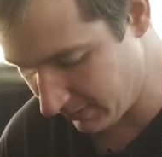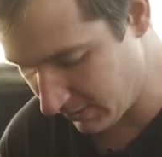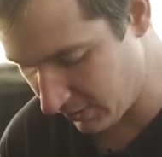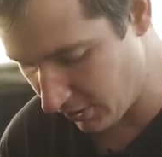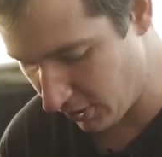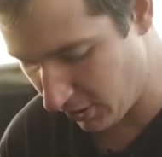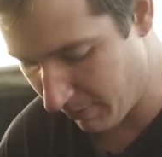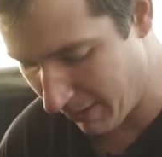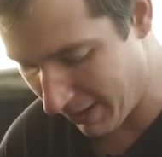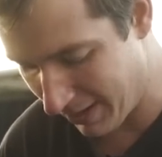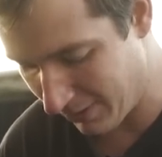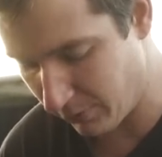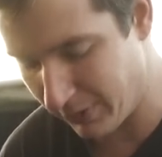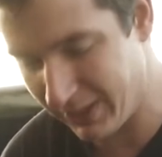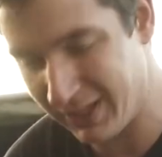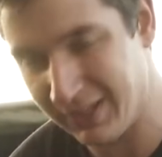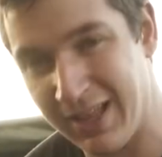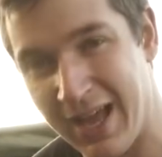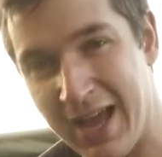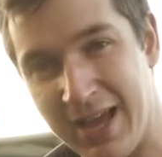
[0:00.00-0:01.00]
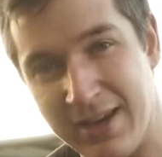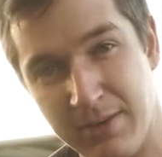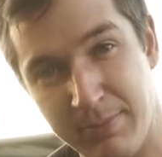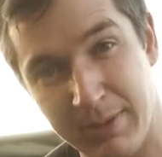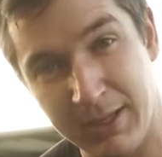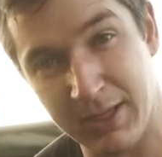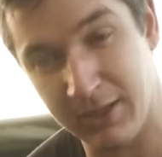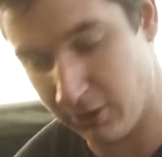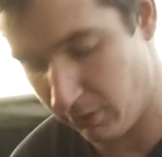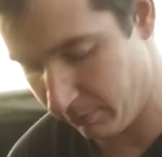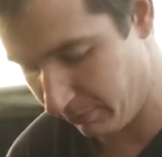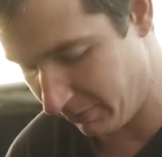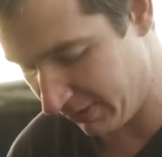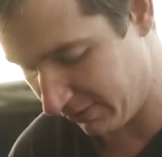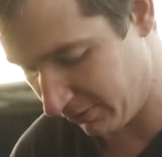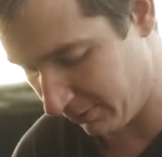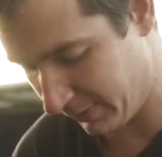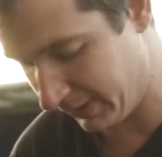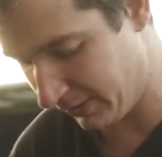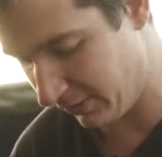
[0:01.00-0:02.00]
turbine wheel and a bigger
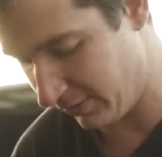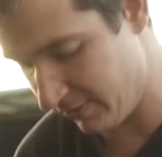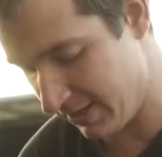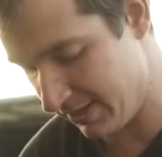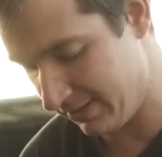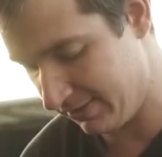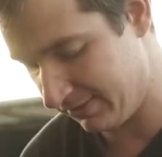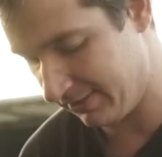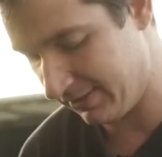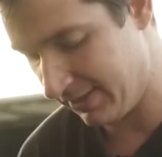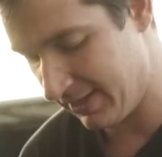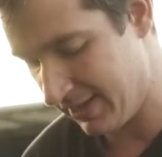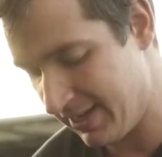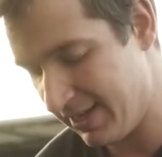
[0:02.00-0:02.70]
compressor wheel on this.